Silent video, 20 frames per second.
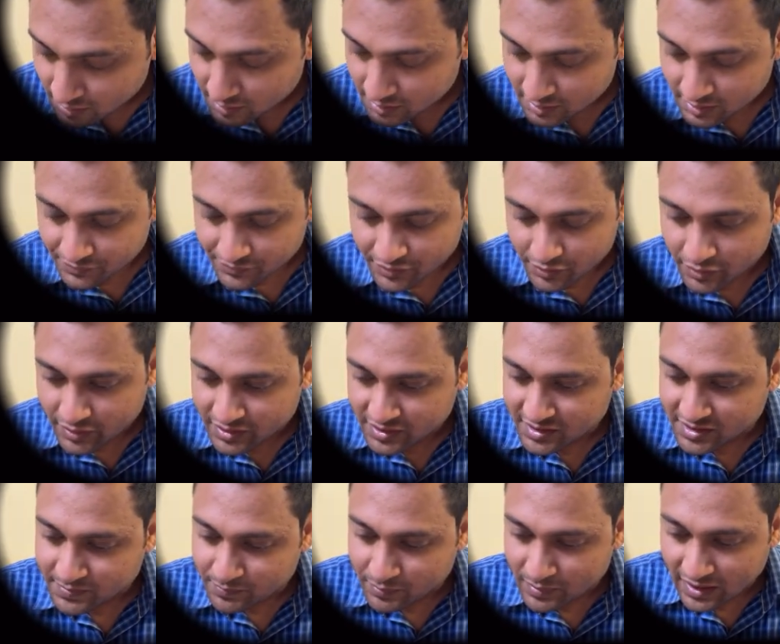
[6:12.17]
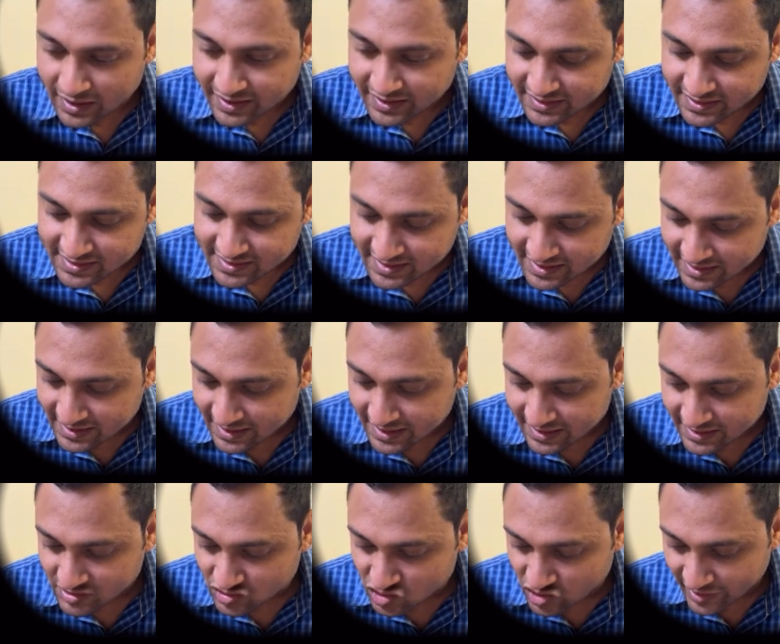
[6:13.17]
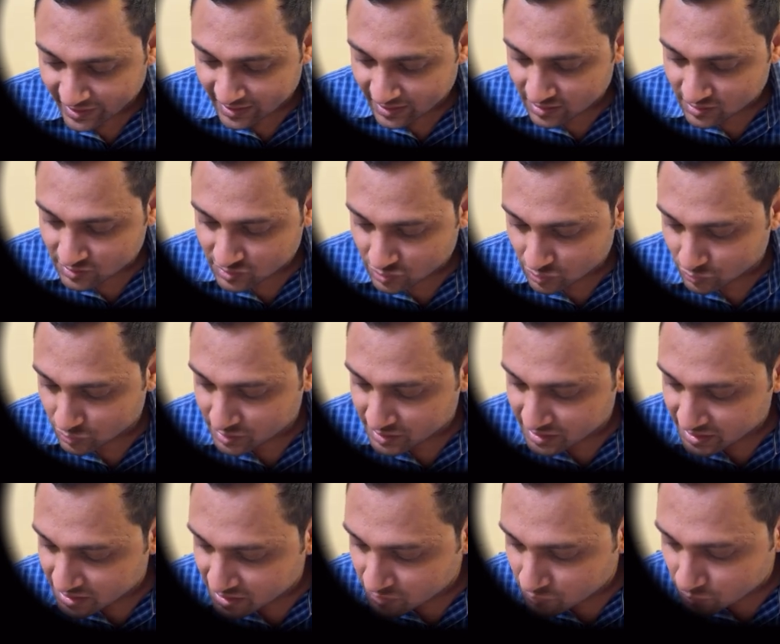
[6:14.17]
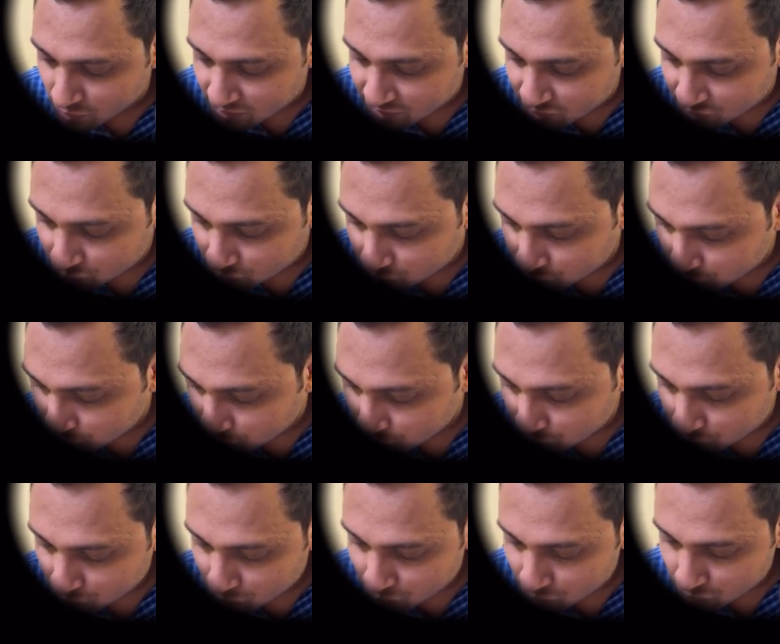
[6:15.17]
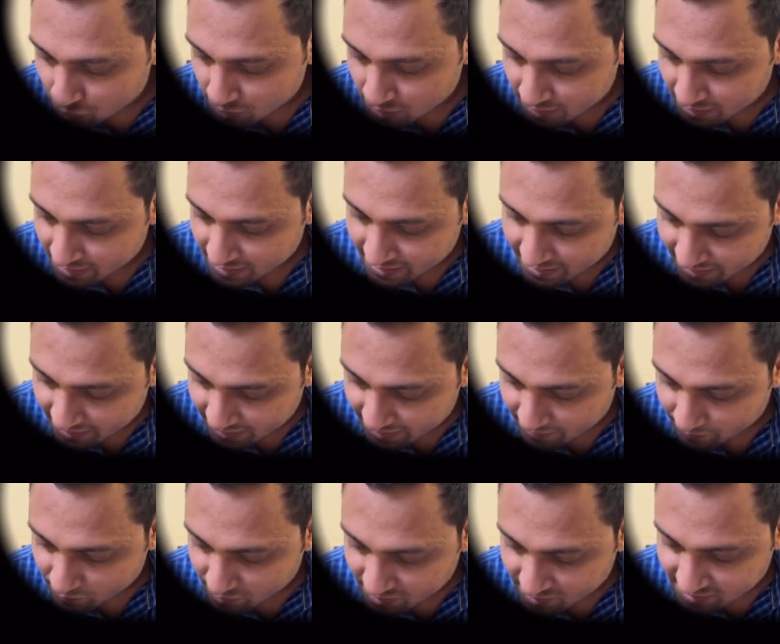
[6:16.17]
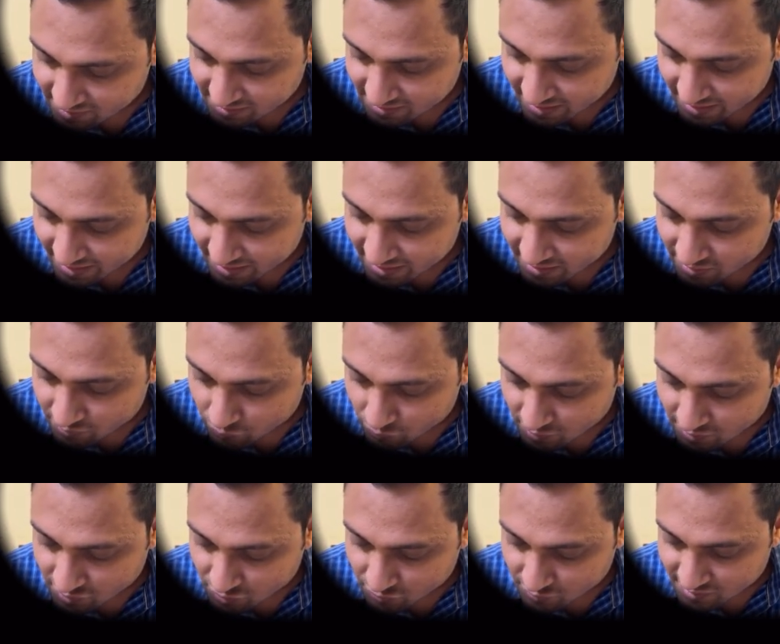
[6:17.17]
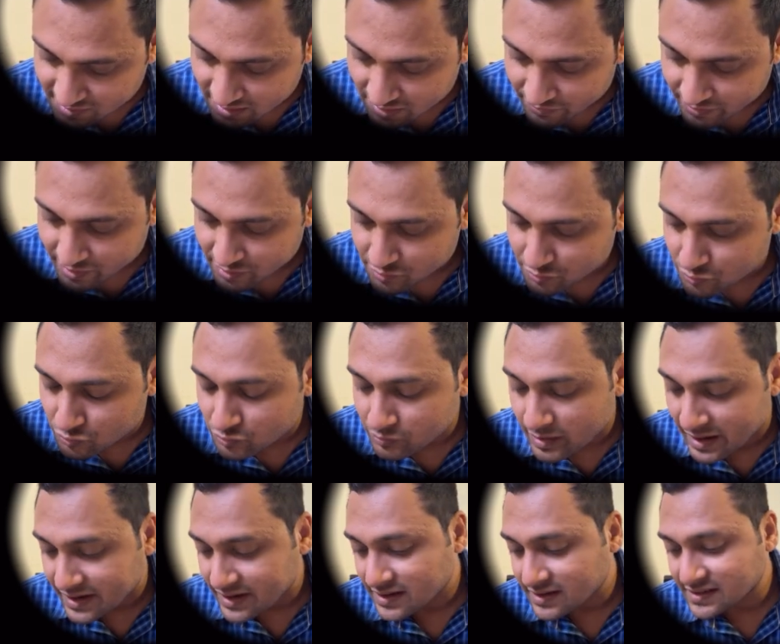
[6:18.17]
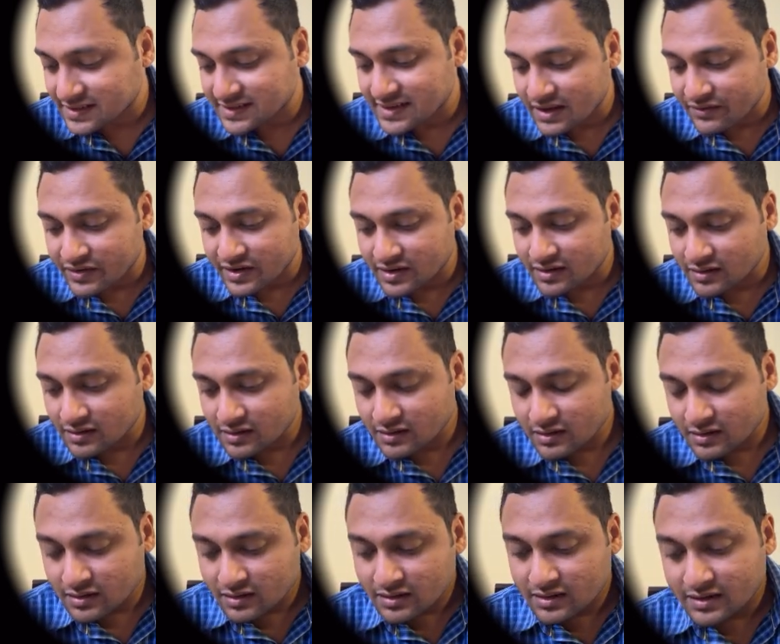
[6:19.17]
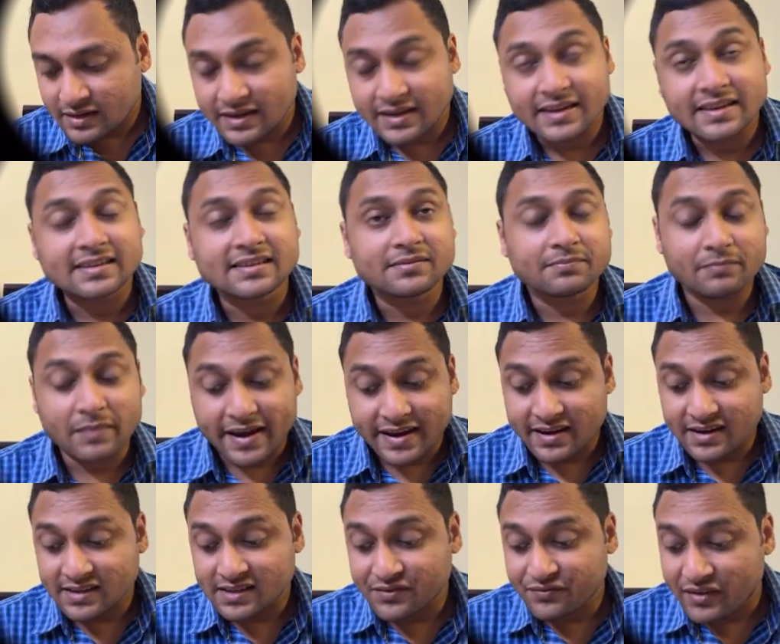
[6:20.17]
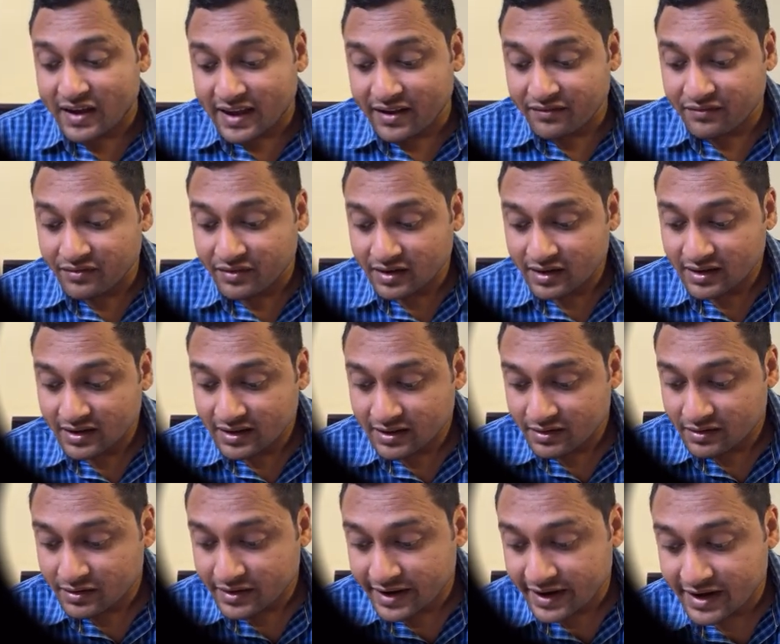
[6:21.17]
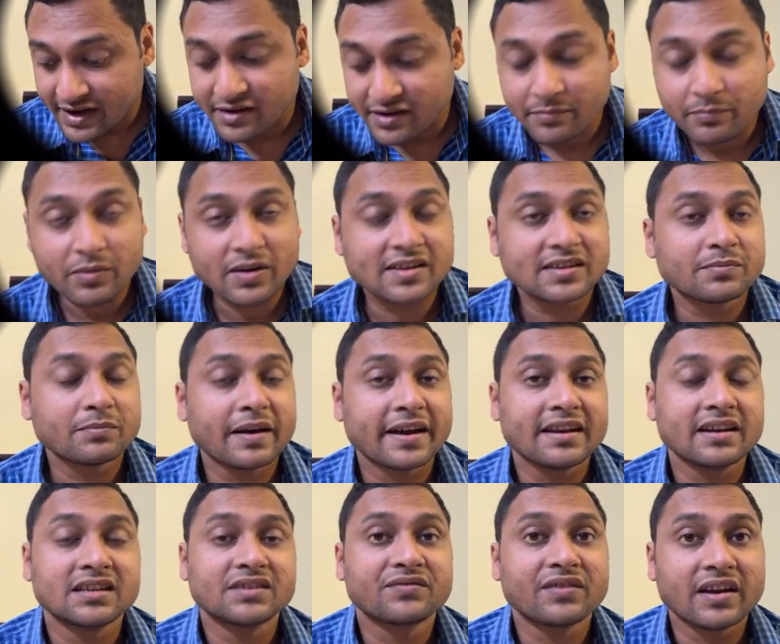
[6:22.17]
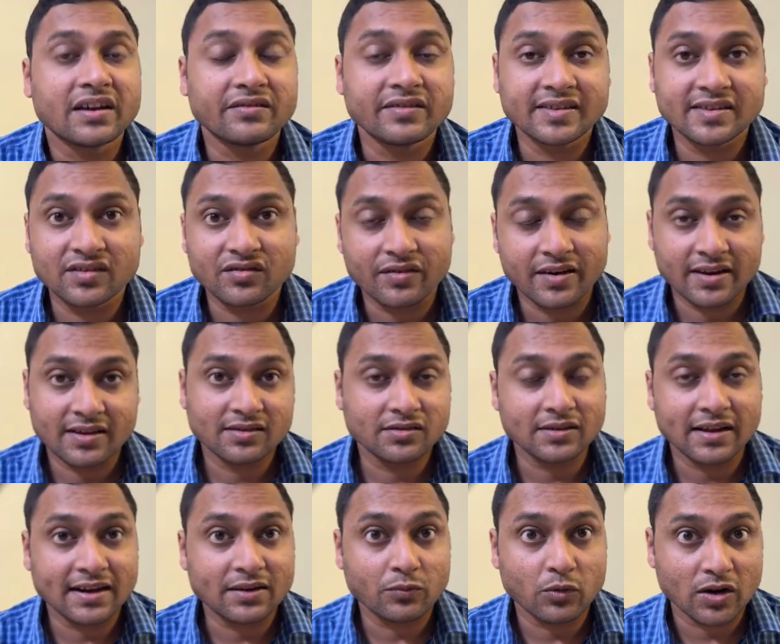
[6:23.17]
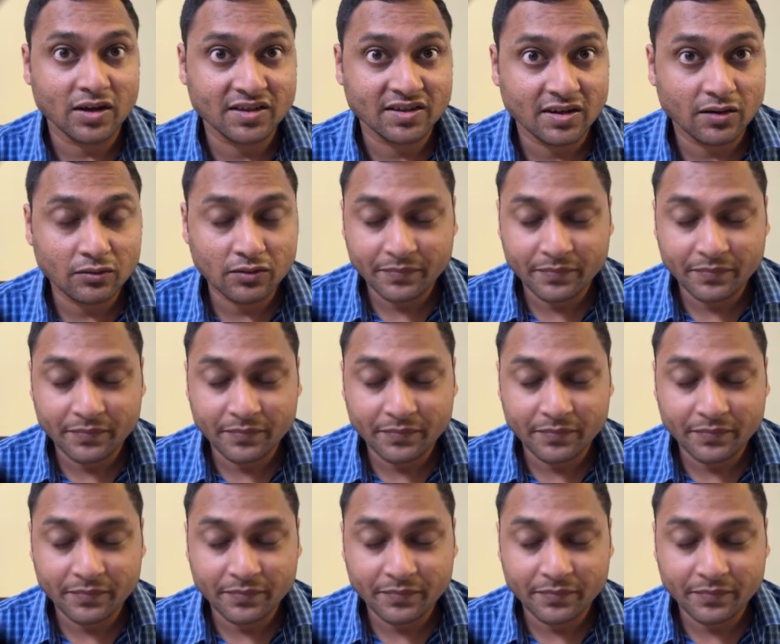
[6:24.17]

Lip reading: If you can just plug this in and check. So, t equals to 2 means a equals to 7. 2 minus 7 is minus 5. 8 plus minus 5 is 3. So, that works out.